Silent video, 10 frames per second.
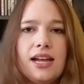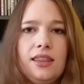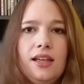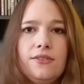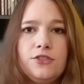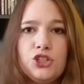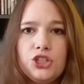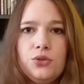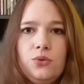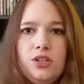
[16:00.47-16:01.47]
I love
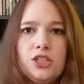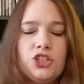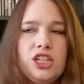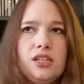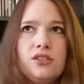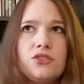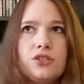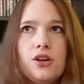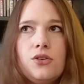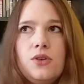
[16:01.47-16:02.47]
June. She is
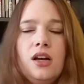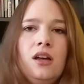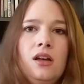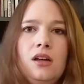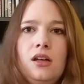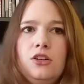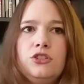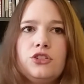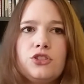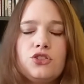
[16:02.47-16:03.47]
so
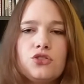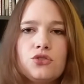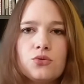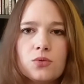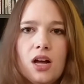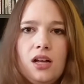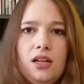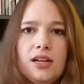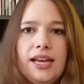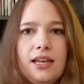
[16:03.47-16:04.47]

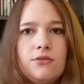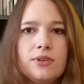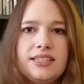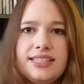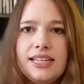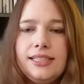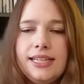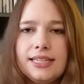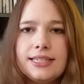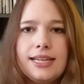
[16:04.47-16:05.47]
strong and
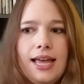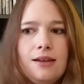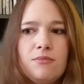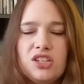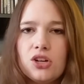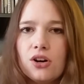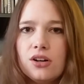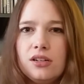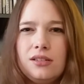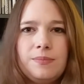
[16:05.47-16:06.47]
resilient and
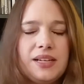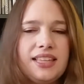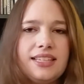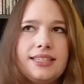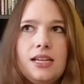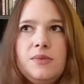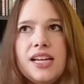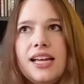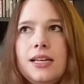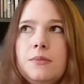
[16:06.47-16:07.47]
maternal, but at the same
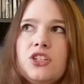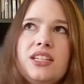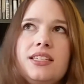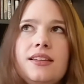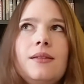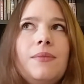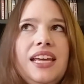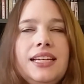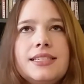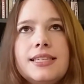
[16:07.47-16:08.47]
time, she still
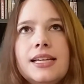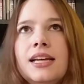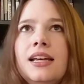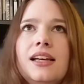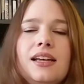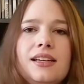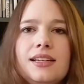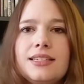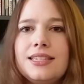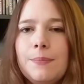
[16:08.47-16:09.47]
makes
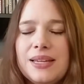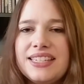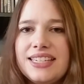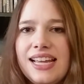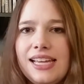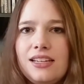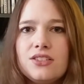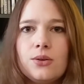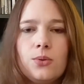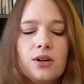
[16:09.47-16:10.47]
some
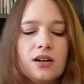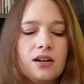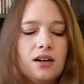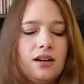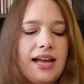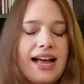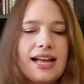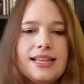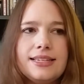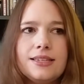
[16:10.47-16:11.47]
mistakes or
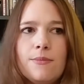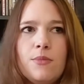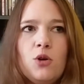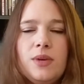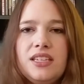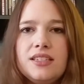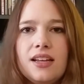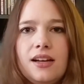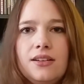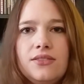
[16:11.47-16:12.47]
has moments
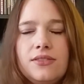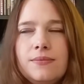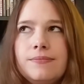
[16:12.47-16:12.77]
of,